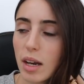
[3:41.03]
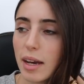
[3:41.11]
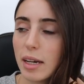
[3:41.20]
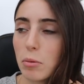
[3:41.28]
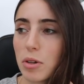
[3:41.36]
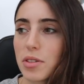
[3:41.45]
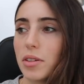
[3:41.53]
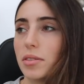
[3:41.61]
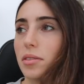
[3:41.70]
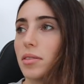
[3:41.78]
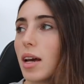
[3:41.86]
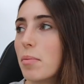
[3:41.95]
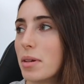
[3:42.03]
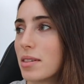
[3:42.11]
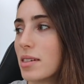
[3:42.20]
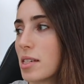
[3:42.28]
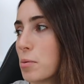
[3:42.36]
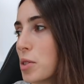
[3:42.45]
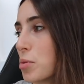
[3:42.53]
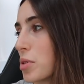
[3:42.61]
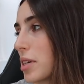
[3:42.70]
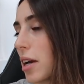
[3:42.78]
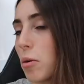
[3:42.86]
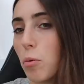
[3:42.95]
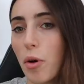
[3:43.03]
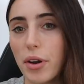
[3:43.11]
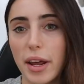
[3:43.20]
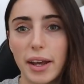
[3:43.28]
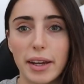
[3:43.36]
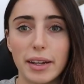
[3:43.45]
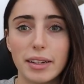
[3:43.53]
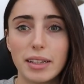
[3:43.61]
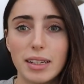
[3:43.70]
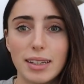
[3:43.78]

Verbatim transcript: and it wasn't a business which was like a one hit